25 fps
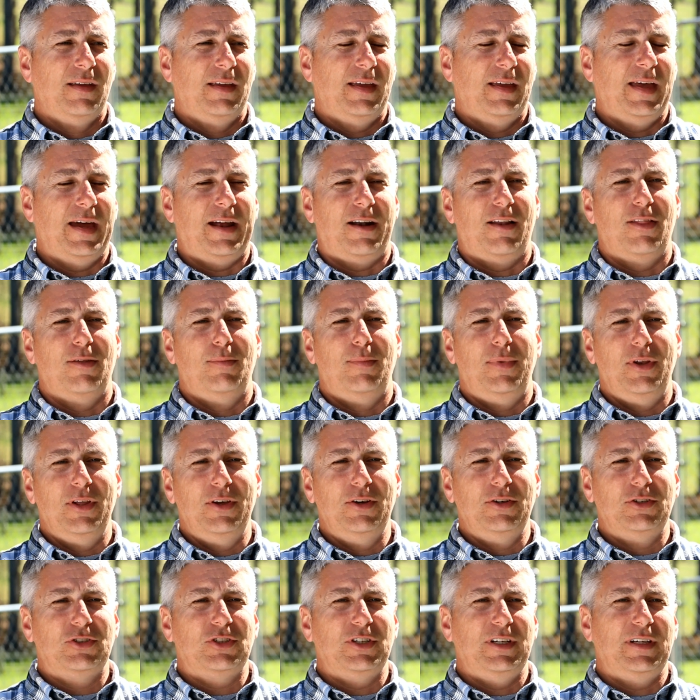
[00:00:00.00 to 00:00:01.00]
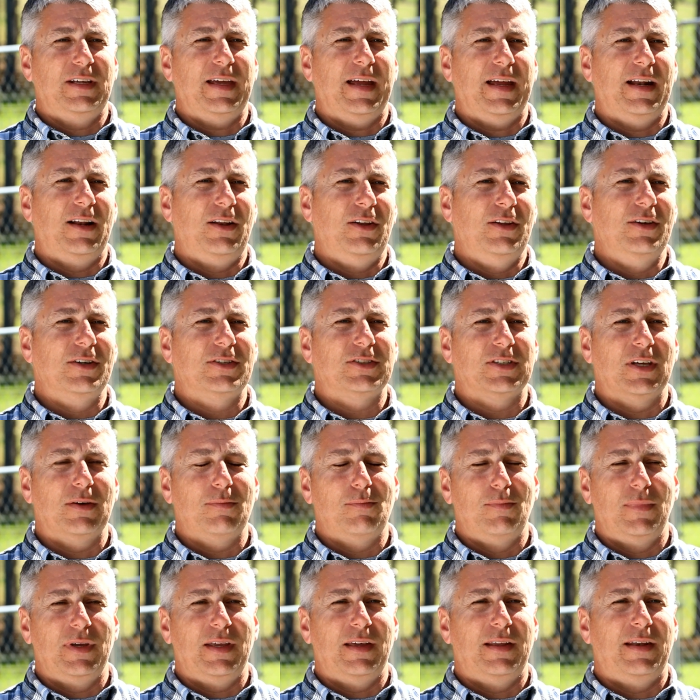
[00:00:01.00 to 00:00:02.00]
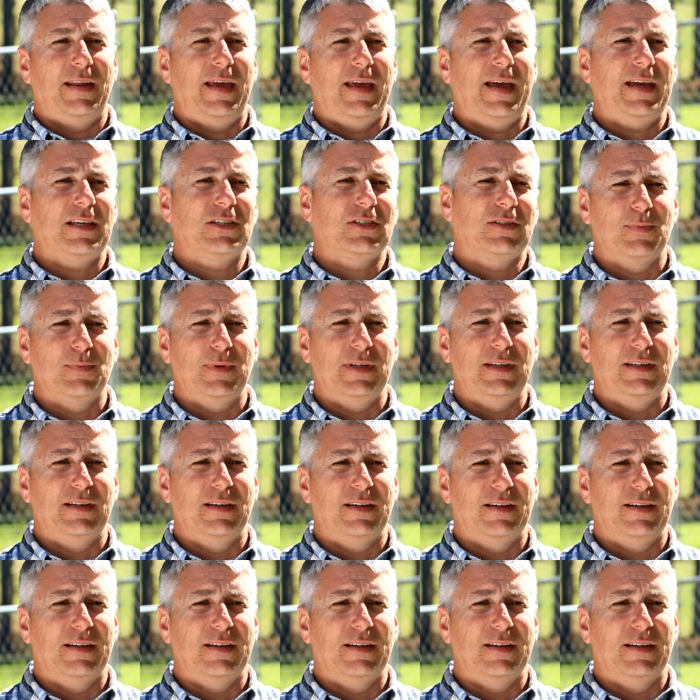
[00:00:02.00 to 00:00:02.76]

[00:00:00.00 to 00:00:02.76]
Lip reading: out of the blue, she kind of looks up at me and asks me,